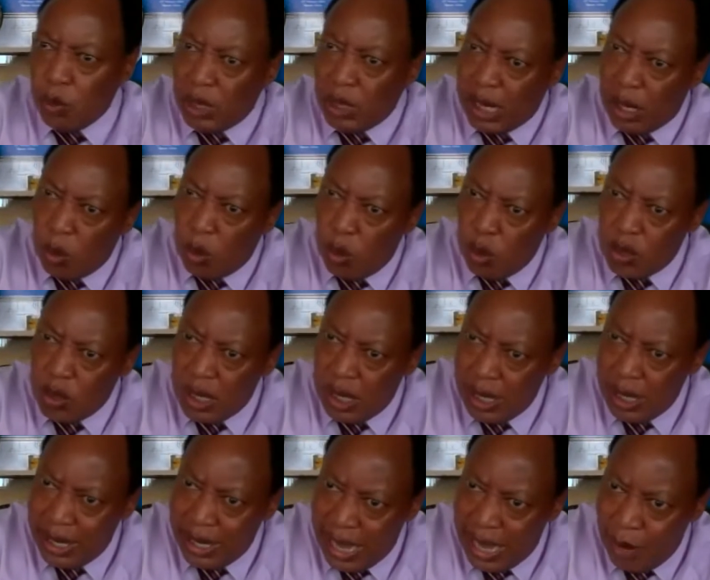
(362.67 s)
water goes
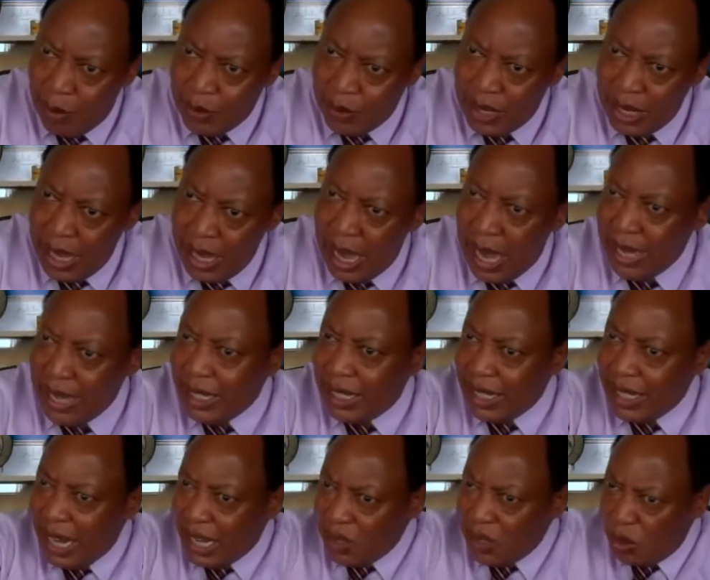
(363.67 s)
down and
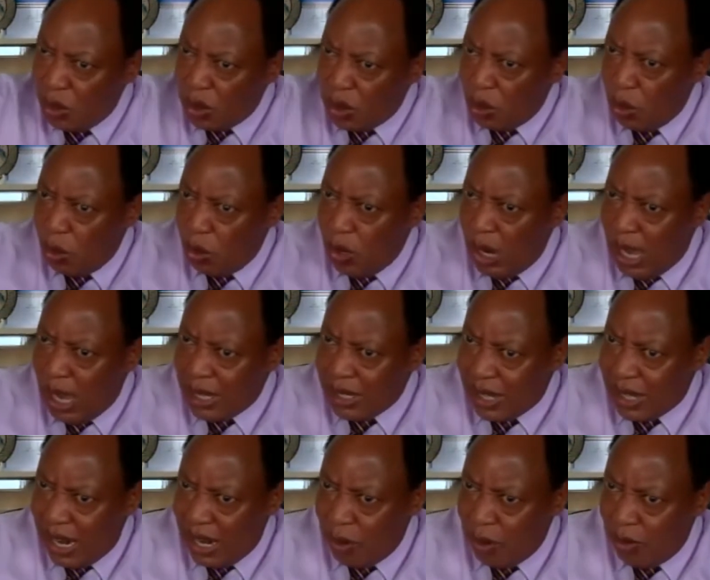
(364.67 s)
it does not go as
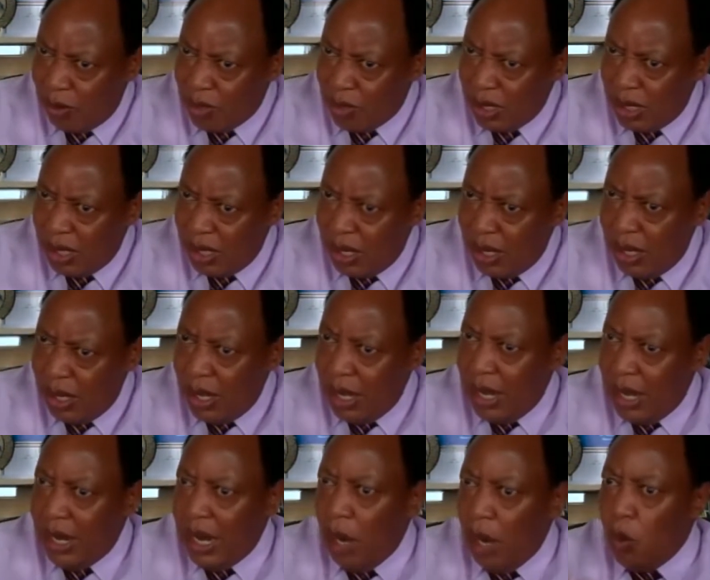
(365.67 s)
runoffs.
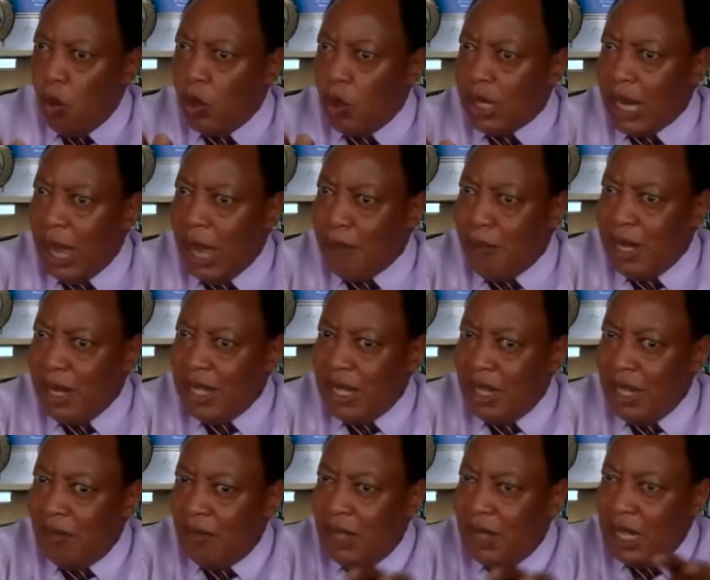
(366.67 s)
Now, what happened
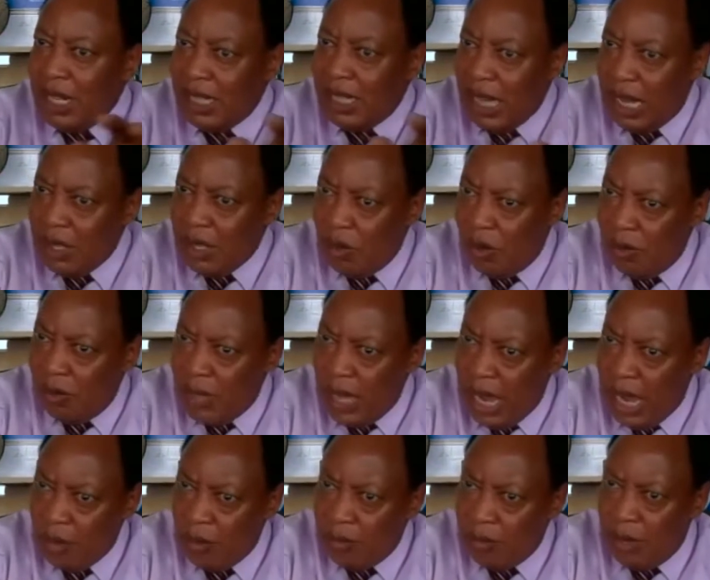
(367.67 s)
if the recharge of the
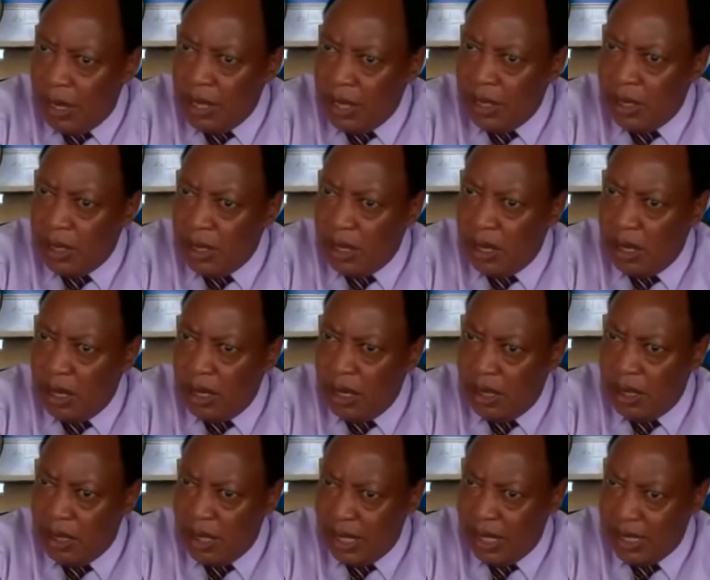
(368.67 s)
aquifer is, uh,
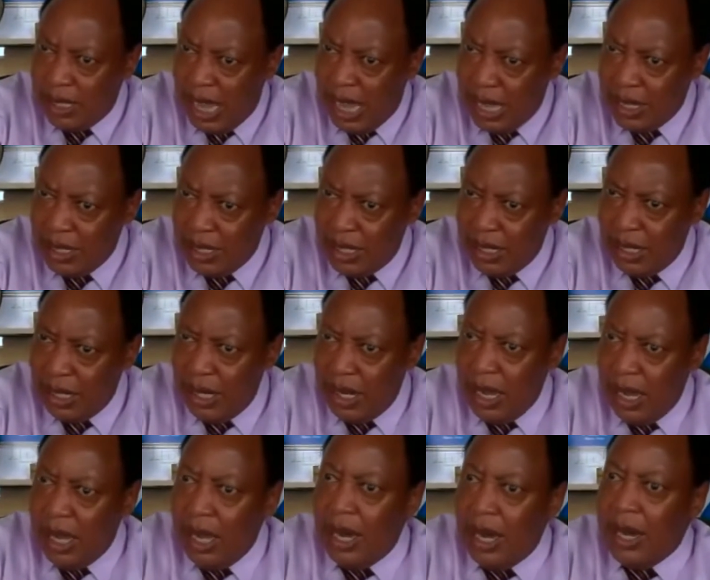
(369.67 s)
is recharged?
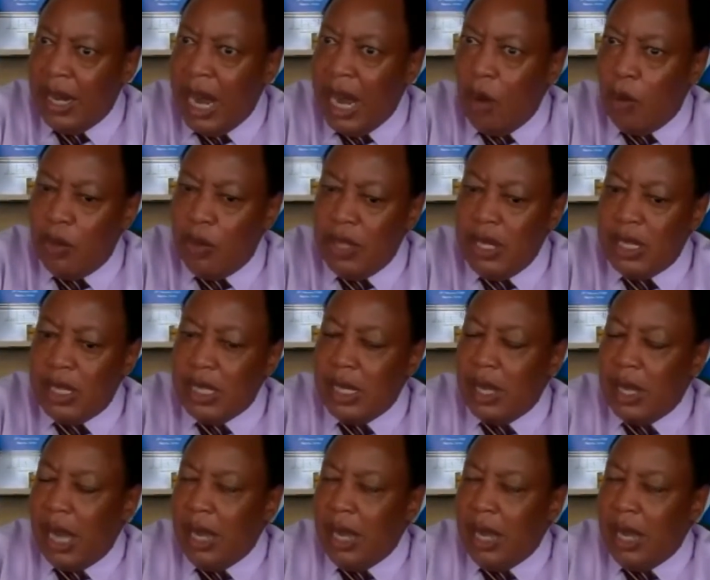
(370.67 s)
Now, this